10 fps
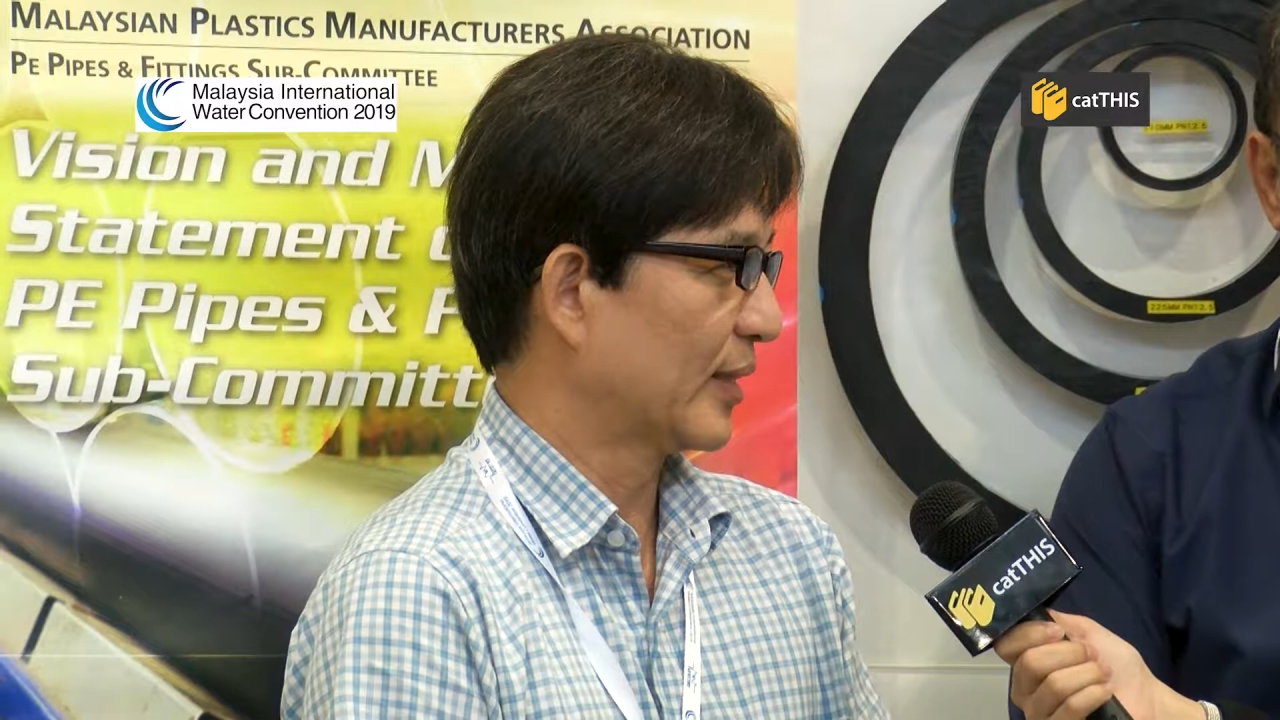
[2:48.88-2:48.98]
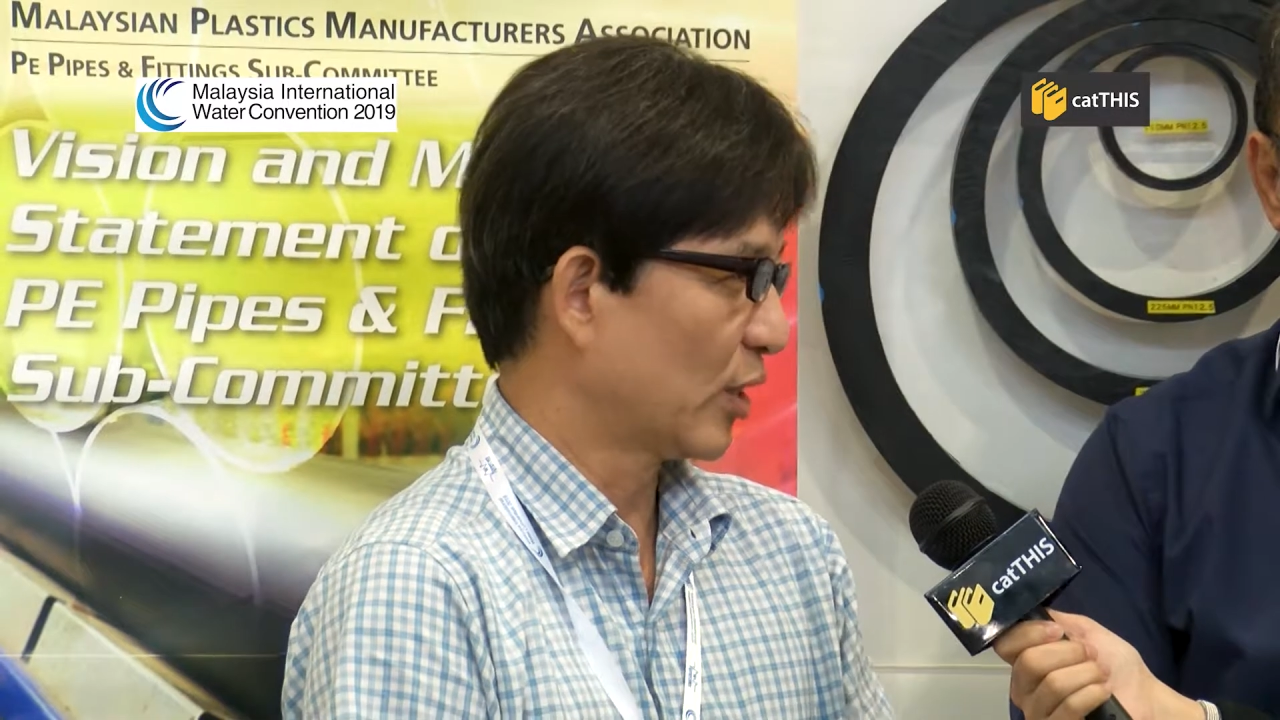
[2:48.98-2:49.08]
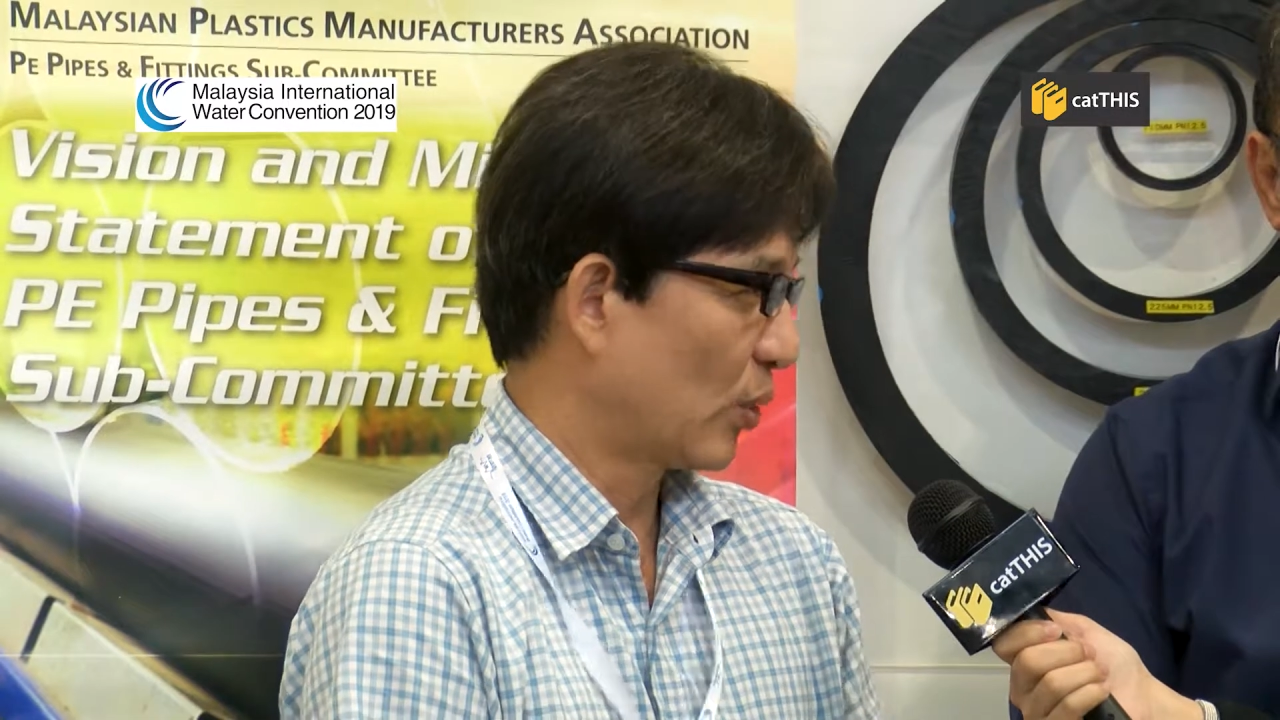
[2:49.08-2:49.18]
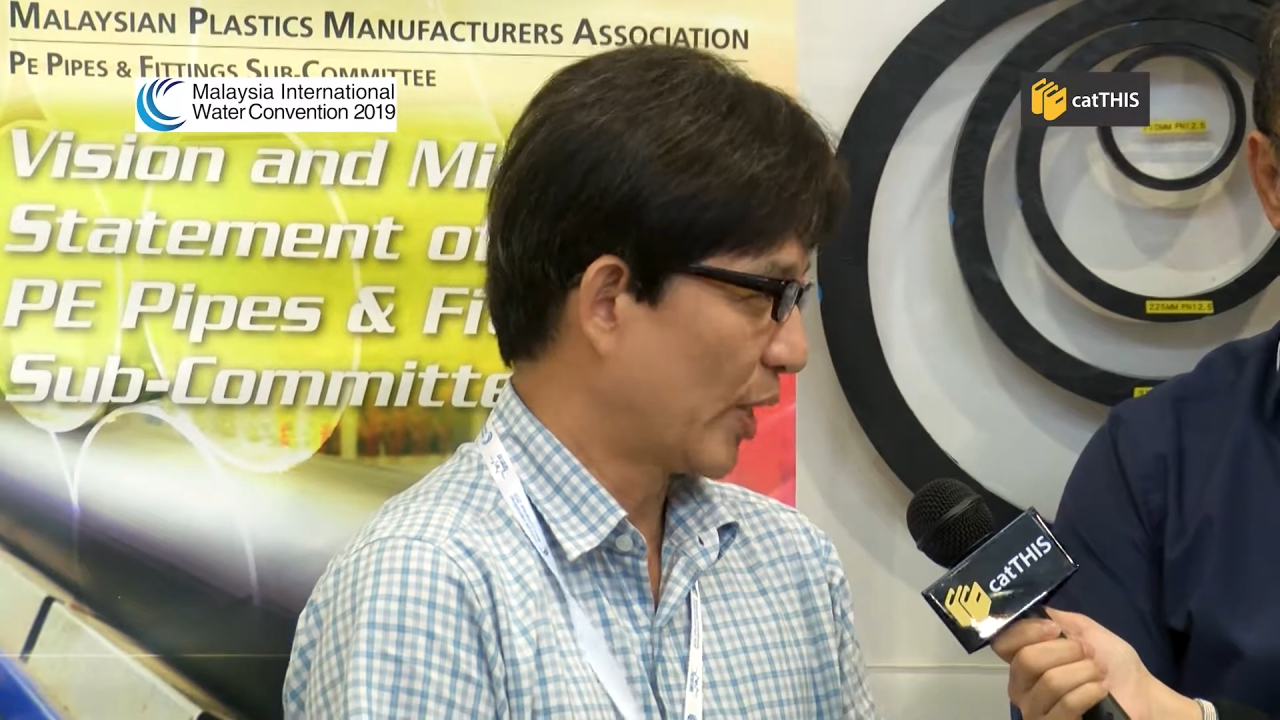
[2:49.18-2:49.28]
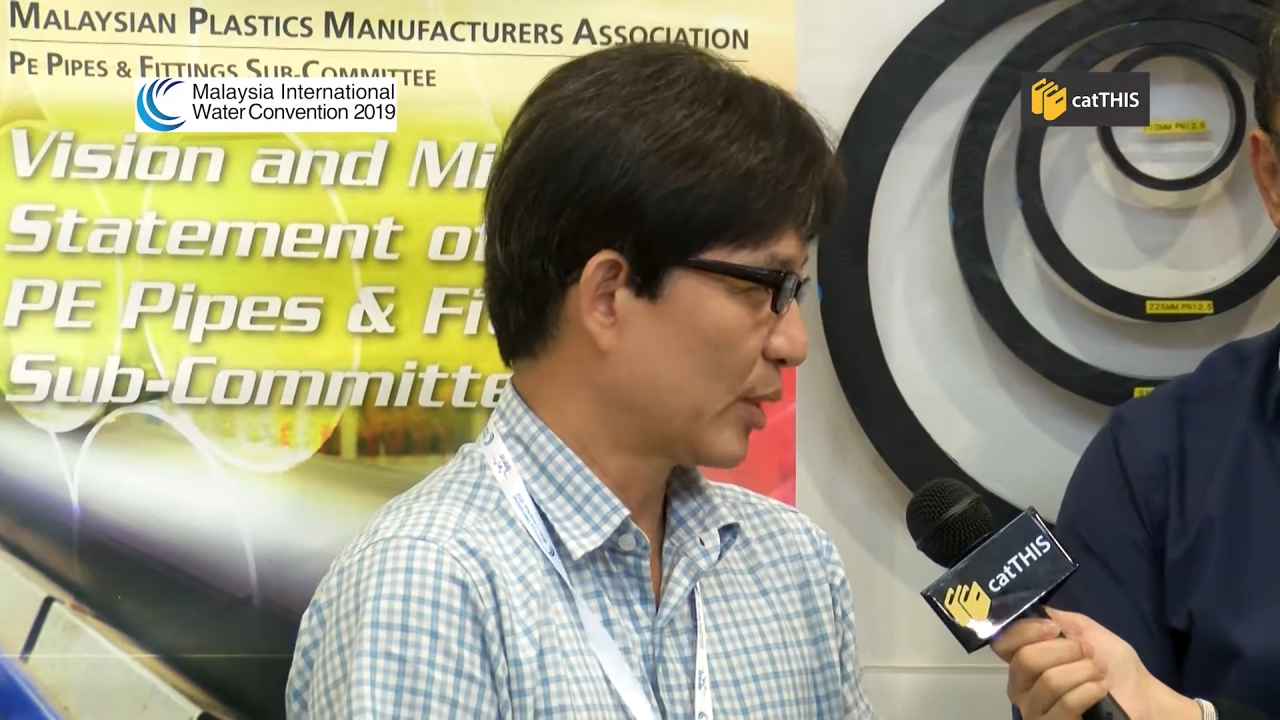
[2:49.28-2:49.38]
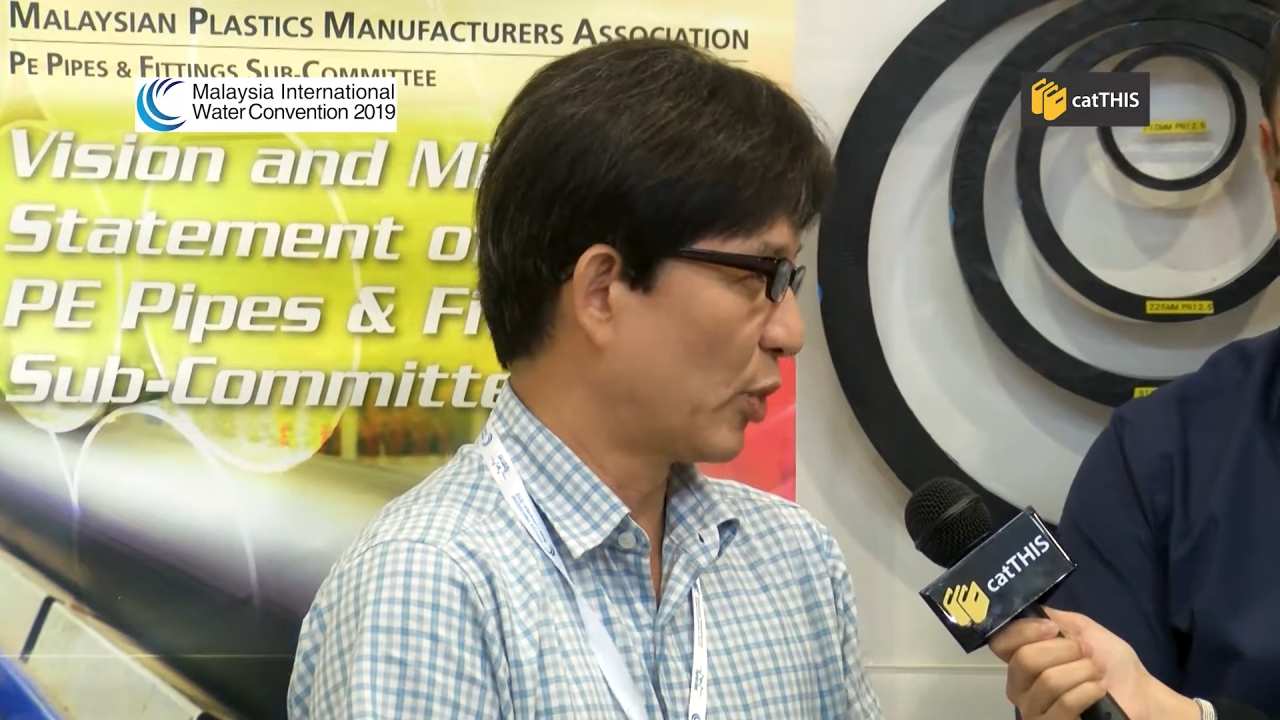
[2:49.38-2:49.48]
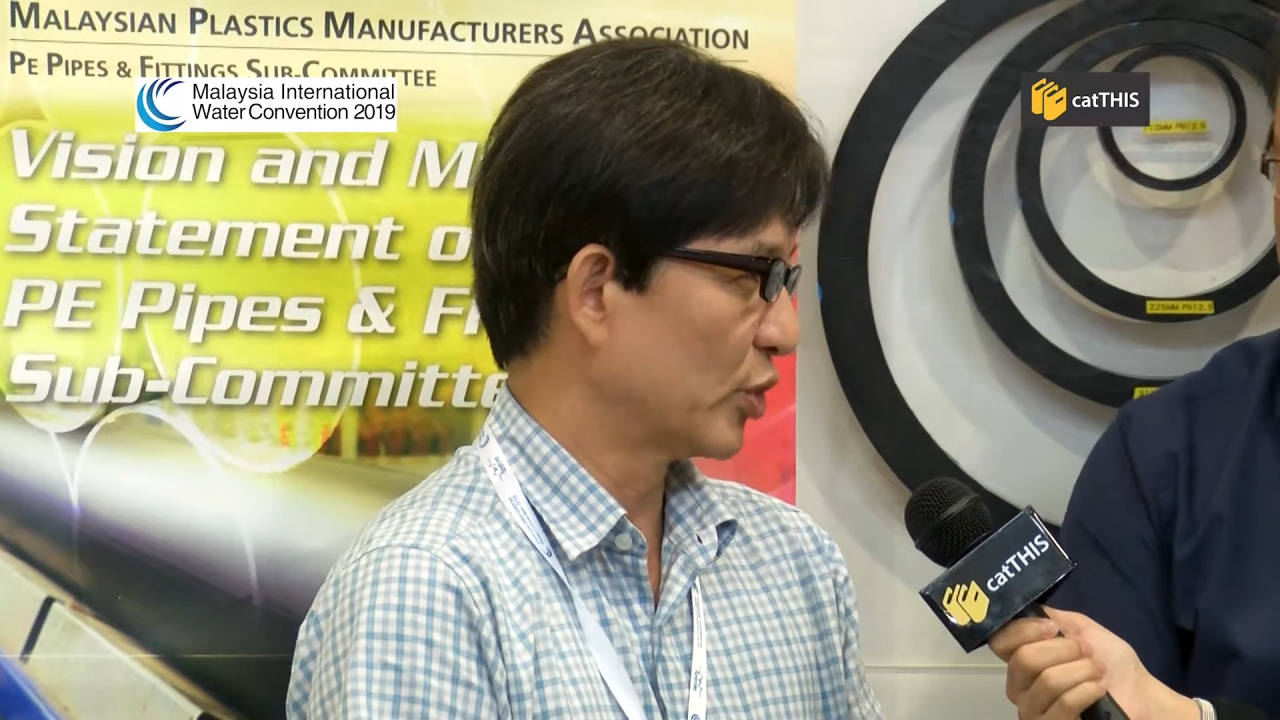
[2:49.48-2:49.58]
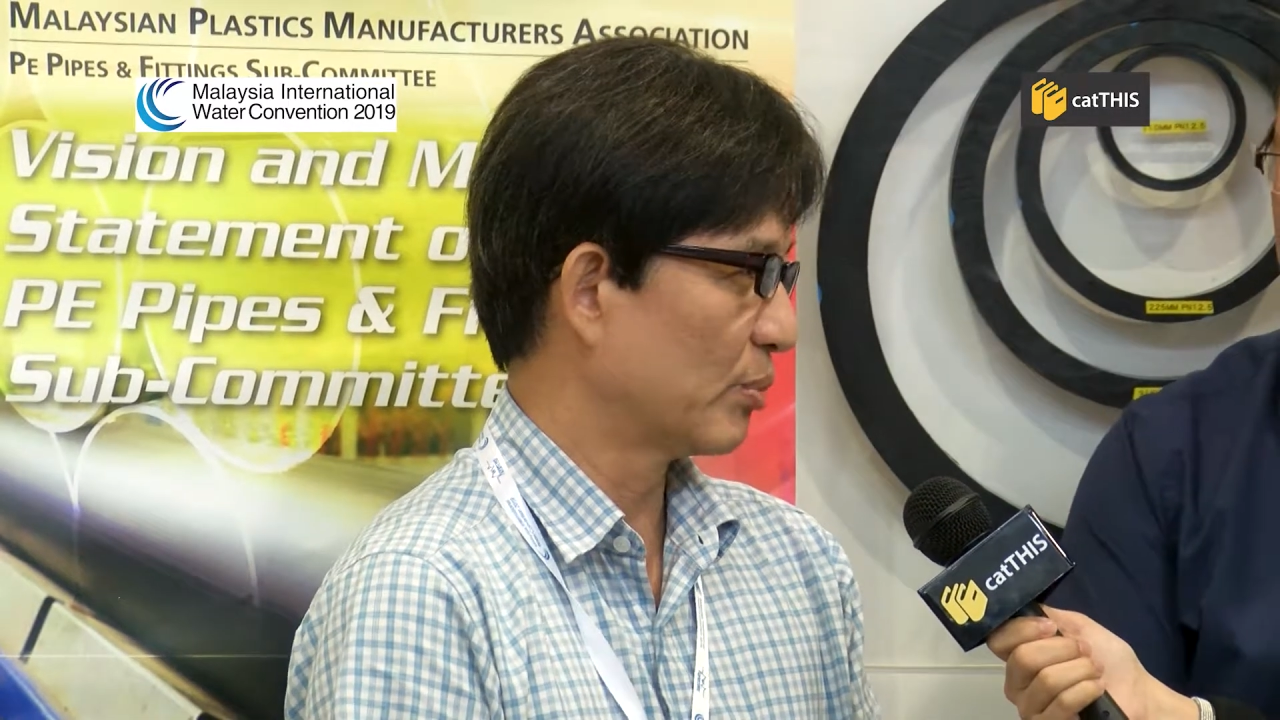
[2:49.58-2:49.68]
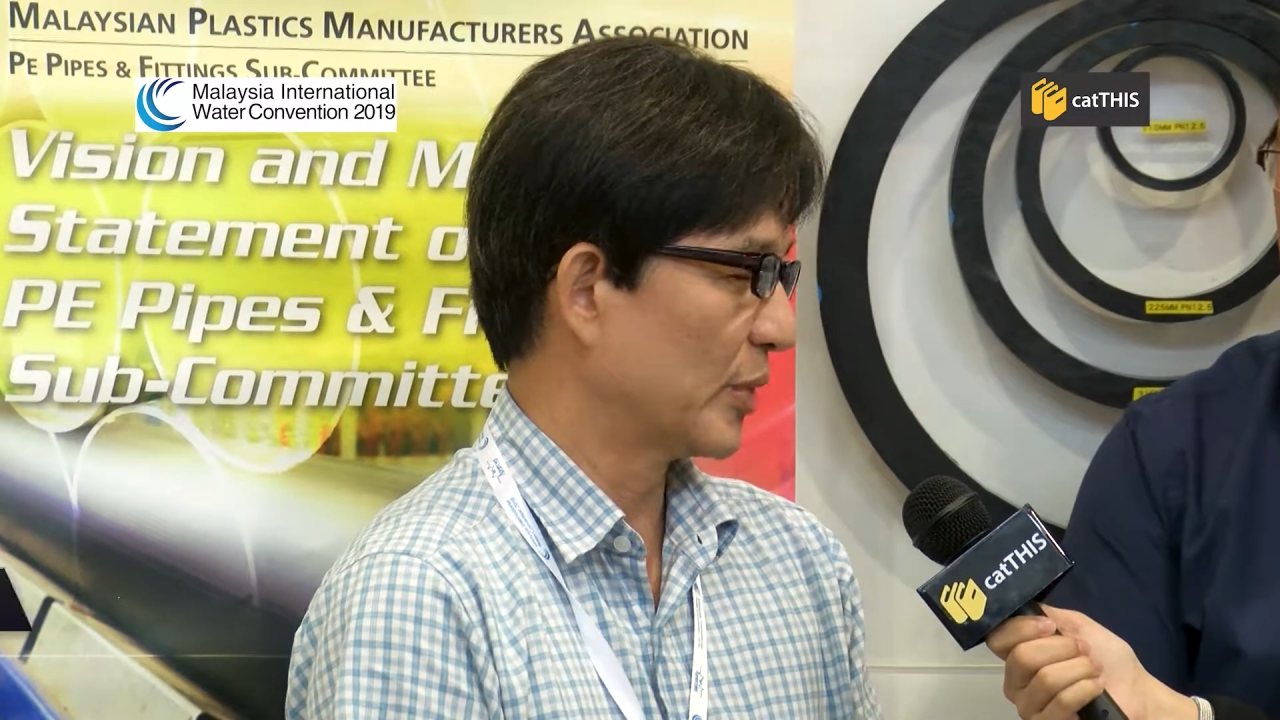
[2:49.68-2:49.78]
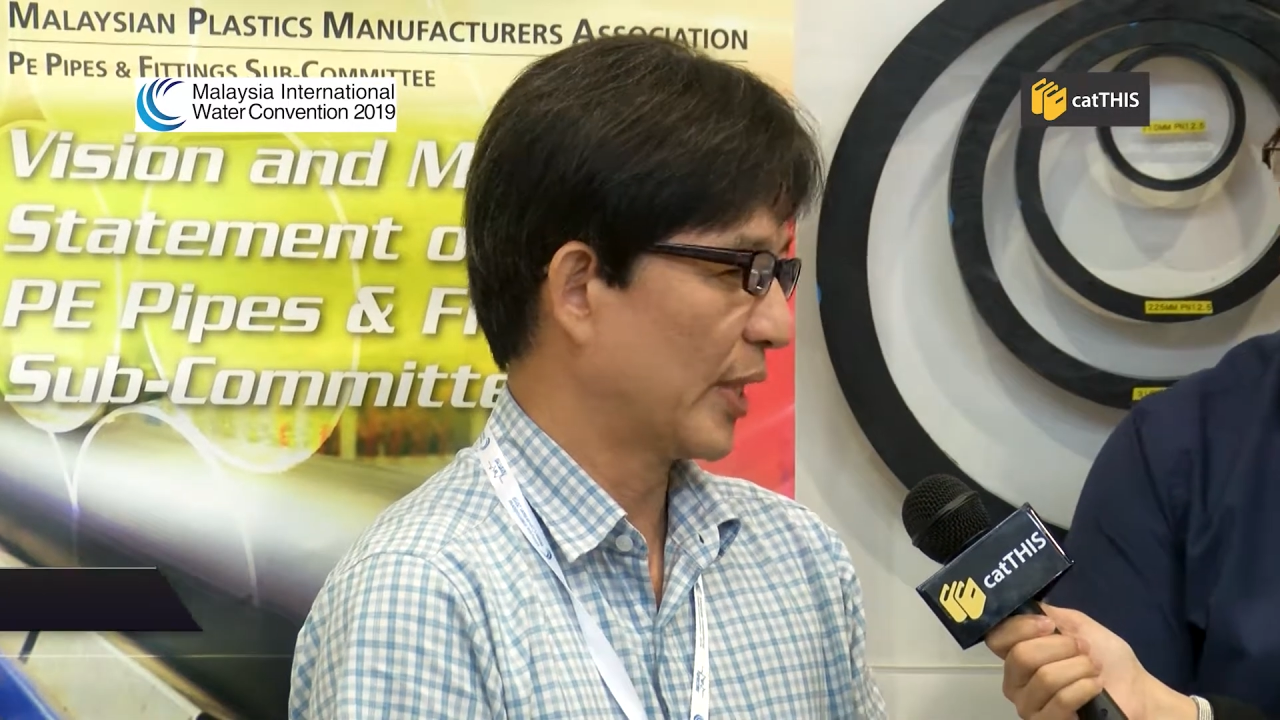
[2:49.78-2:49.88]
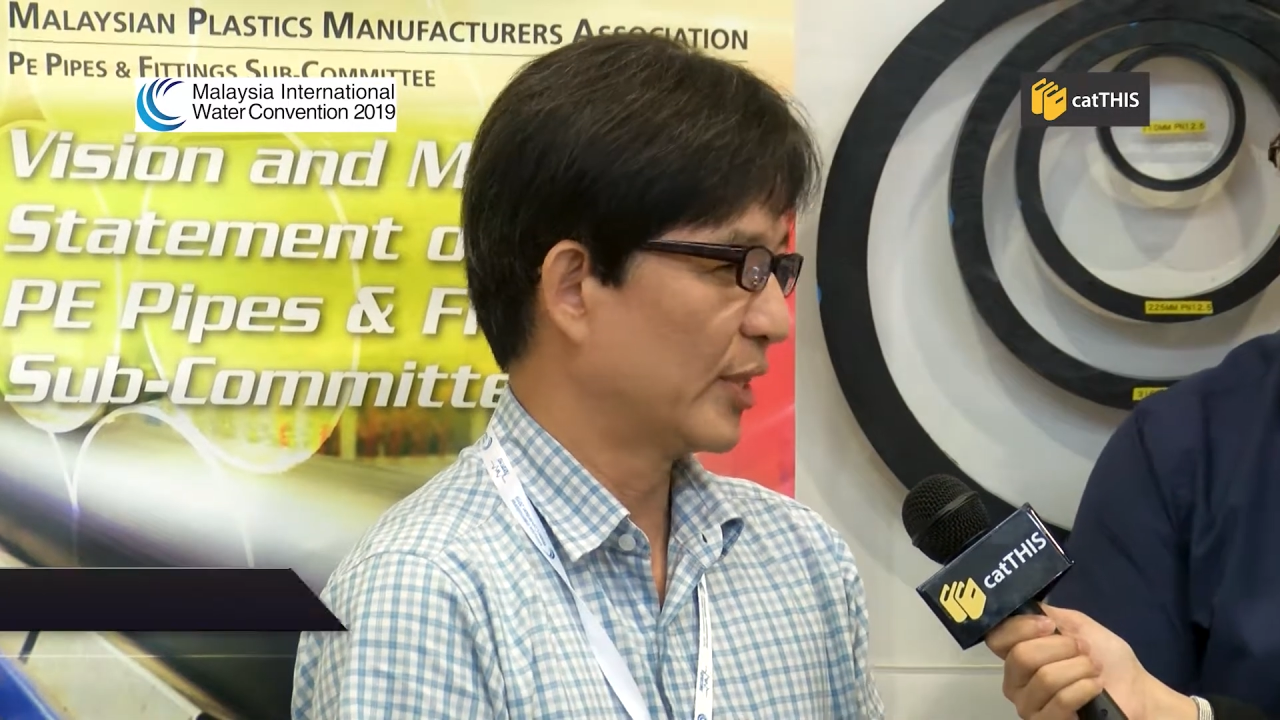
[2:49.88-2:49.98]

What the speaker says: as low as possible.